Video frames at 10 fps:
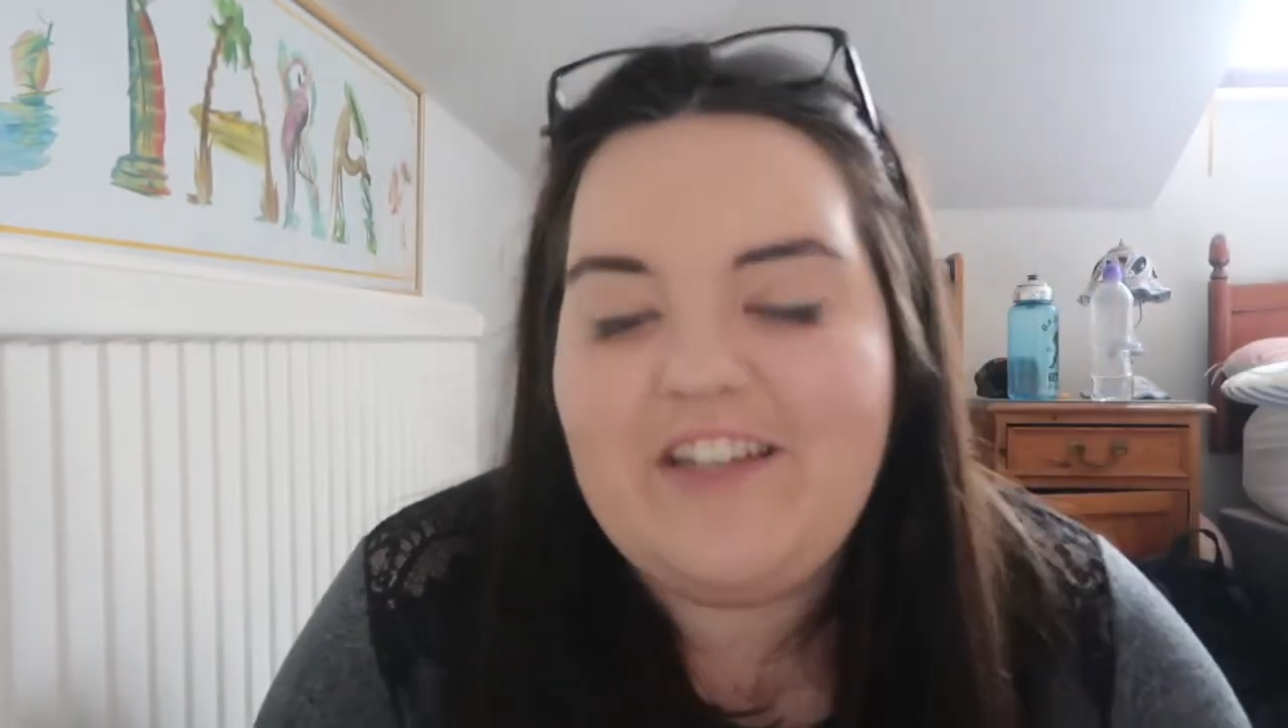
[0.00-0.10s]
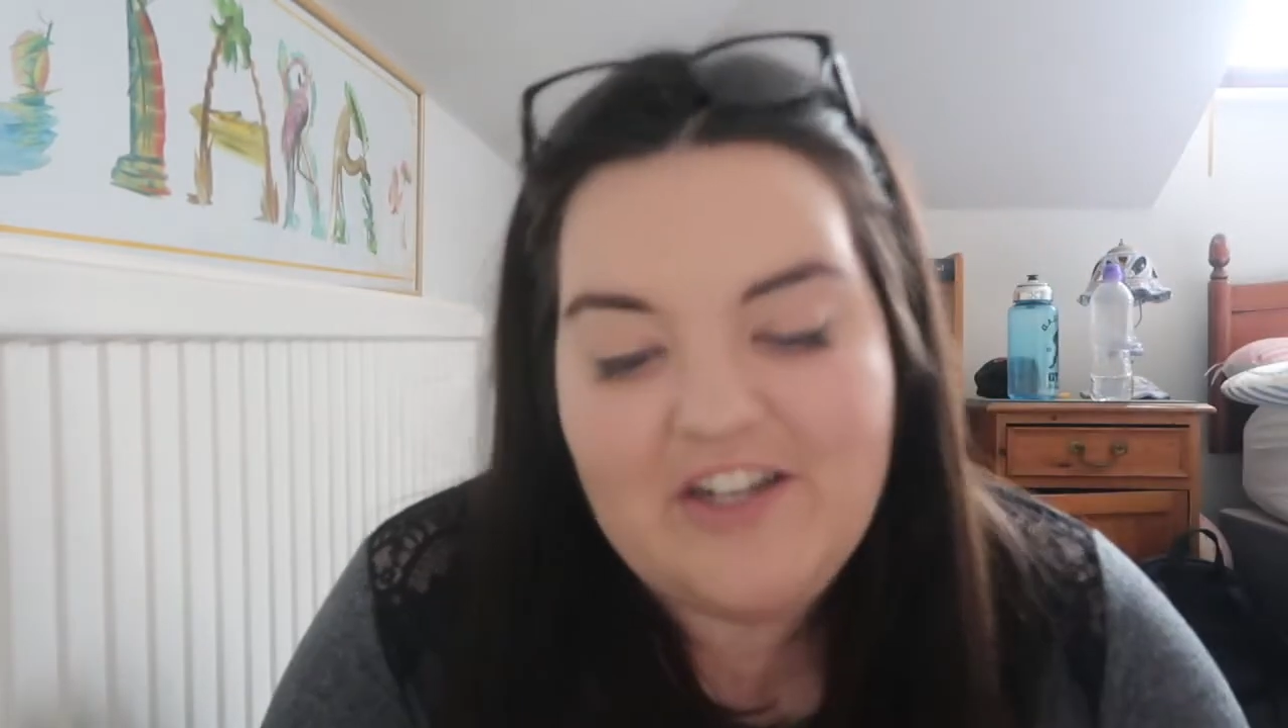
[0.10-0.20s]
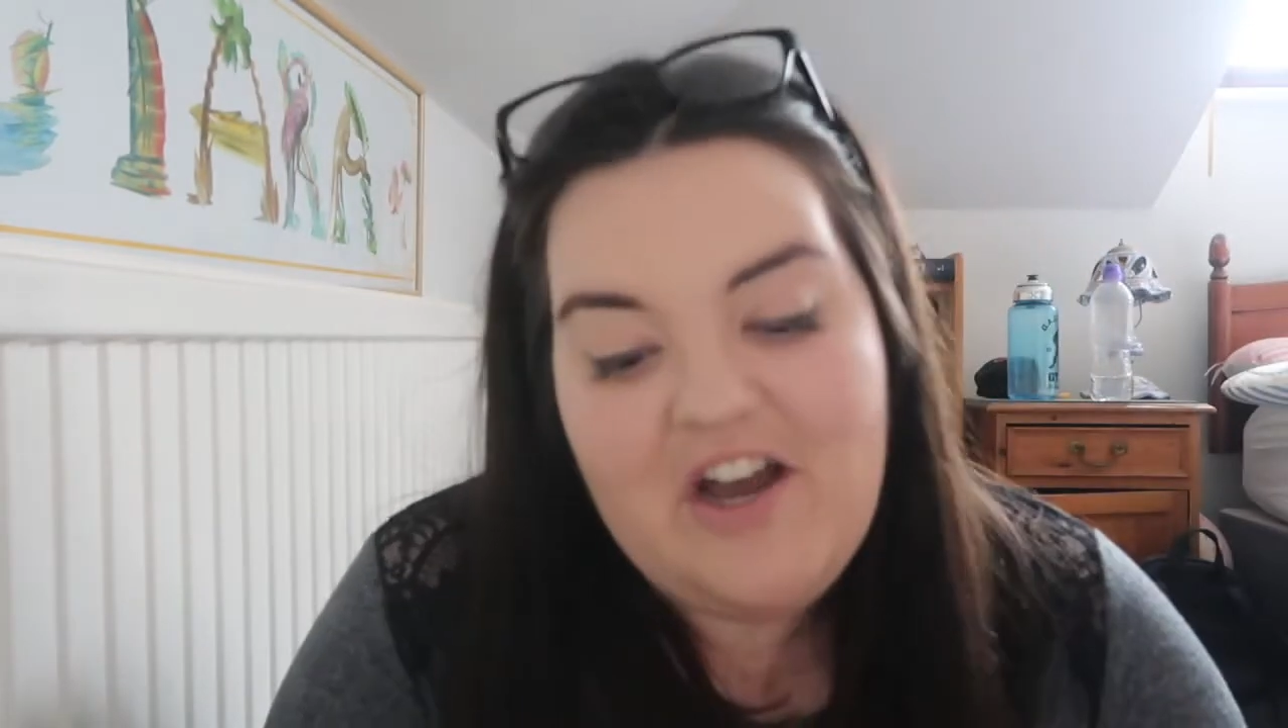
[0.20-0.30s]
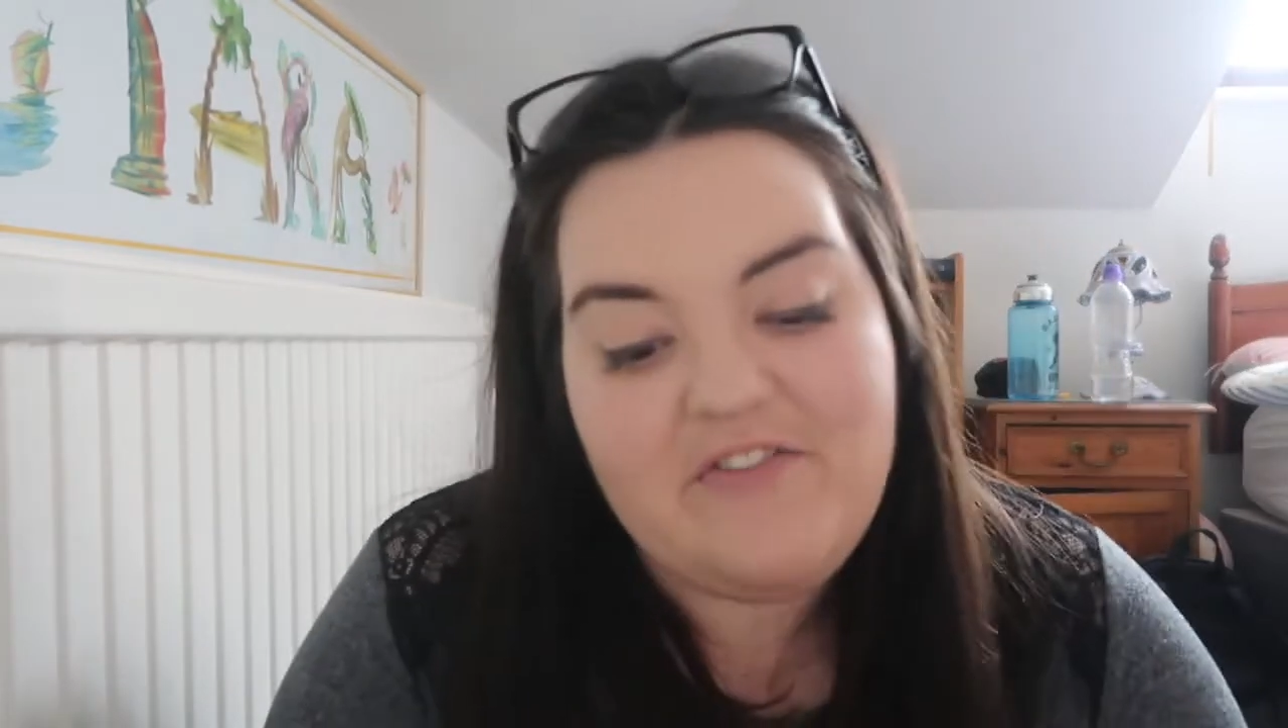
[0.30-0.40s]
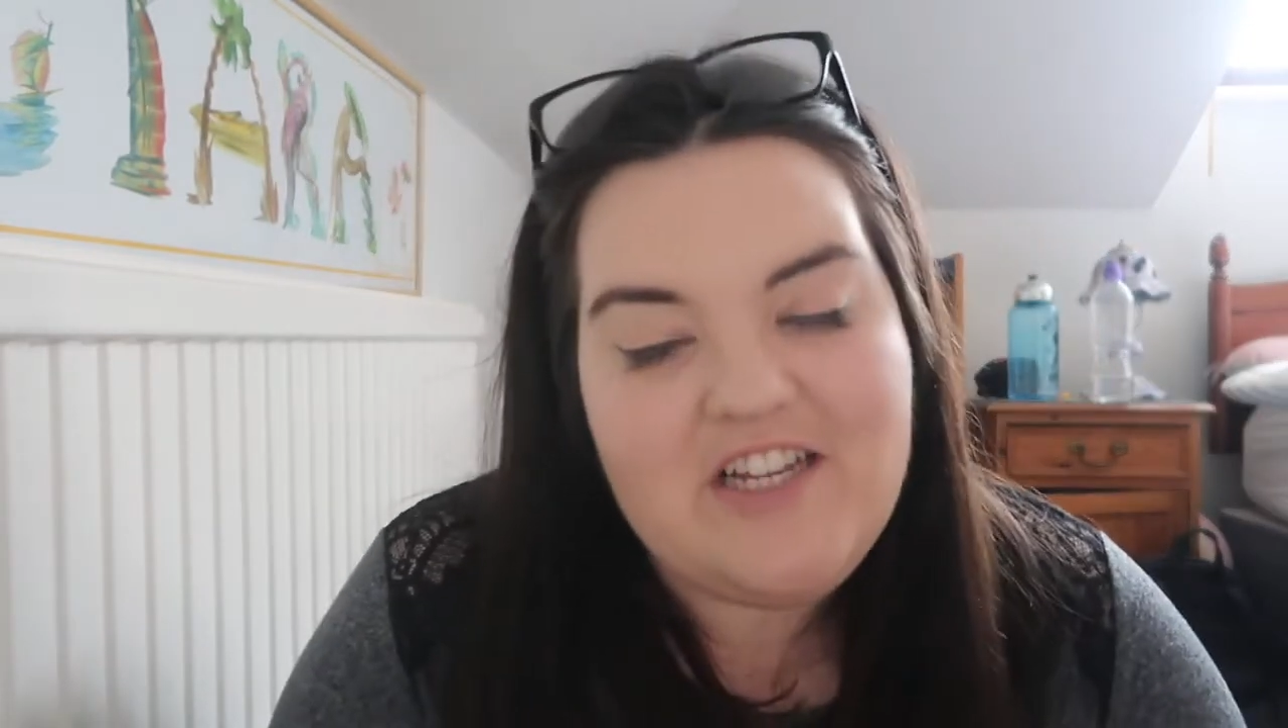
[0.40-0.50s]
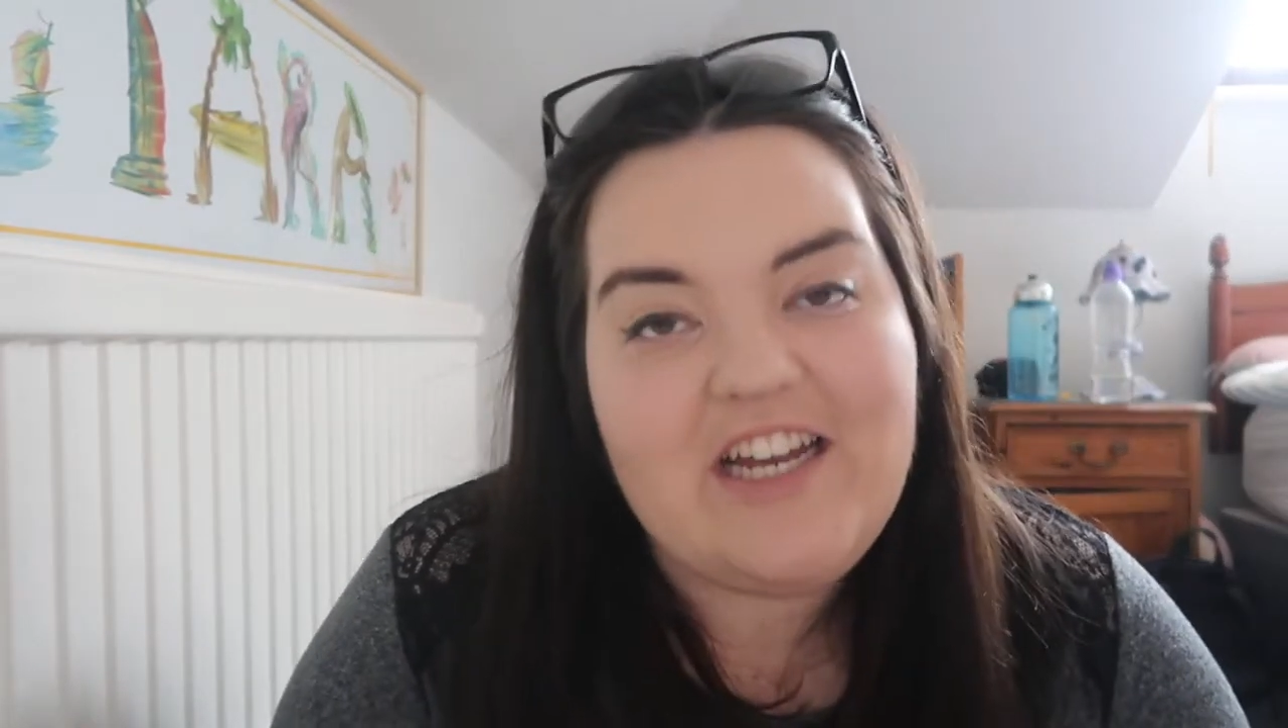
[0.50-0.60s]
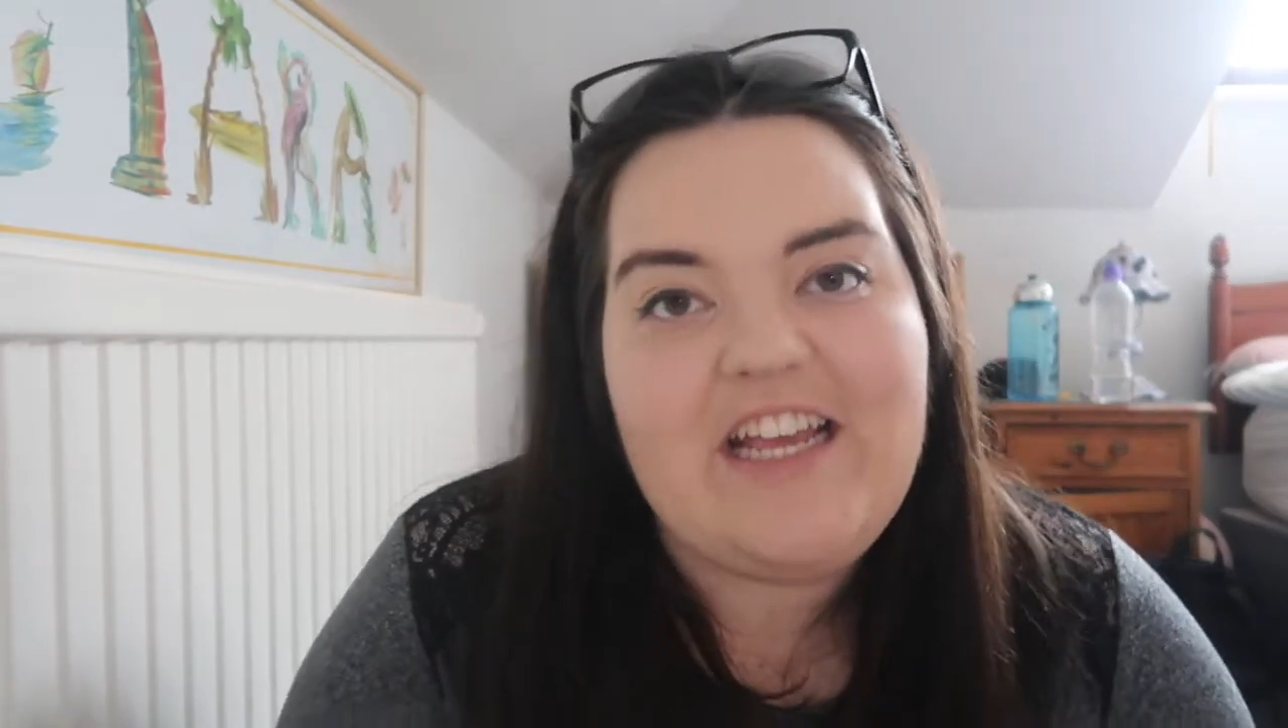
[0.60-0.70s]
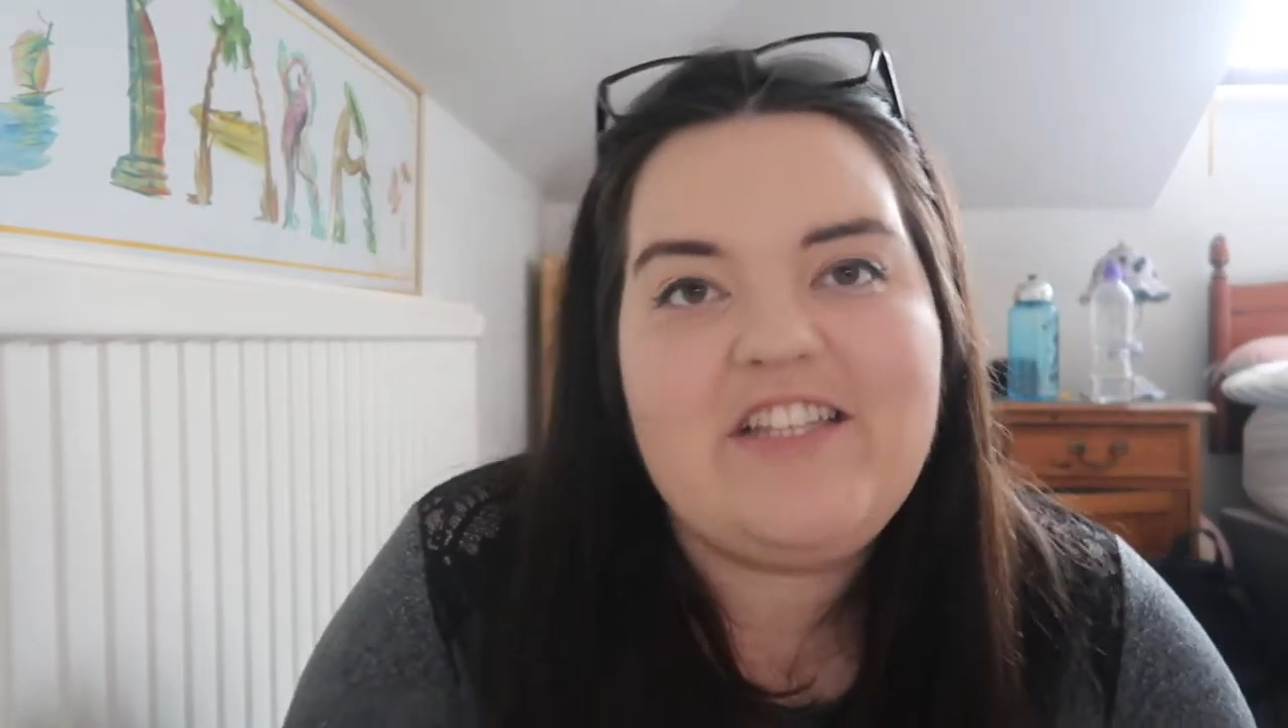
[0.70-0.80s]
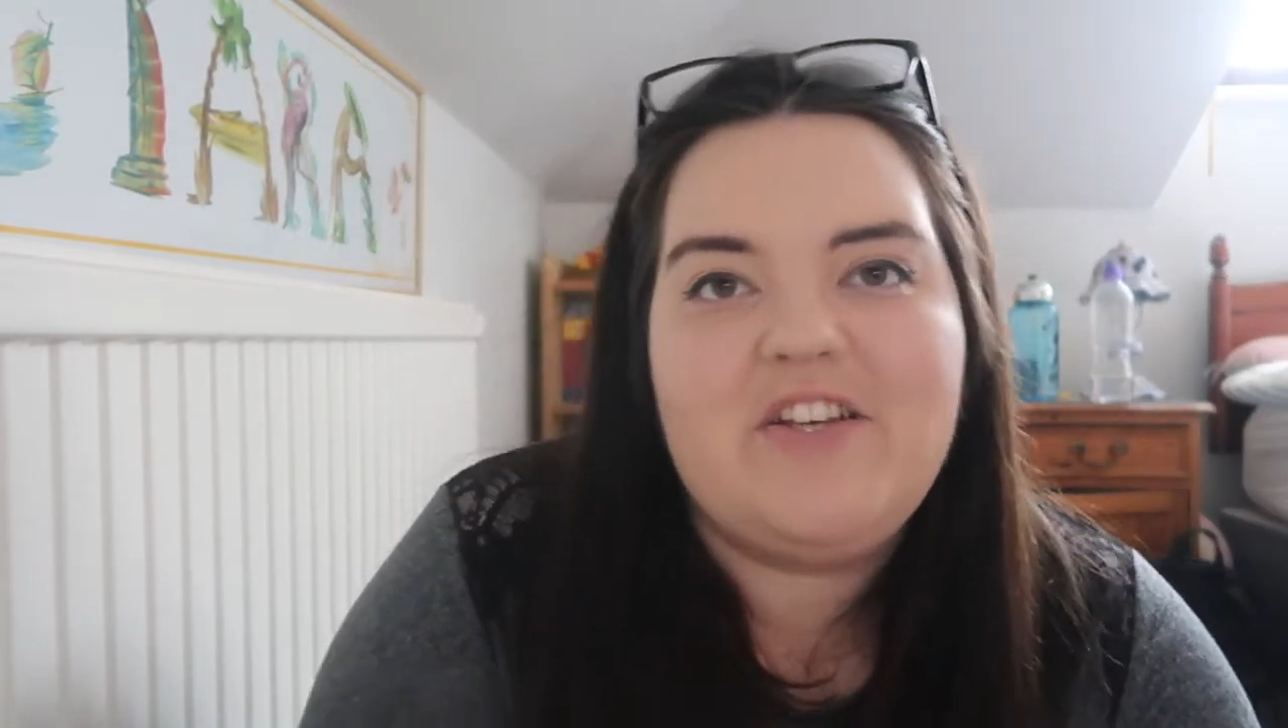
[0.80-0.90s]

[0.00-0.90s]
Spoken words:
you know, I've done it.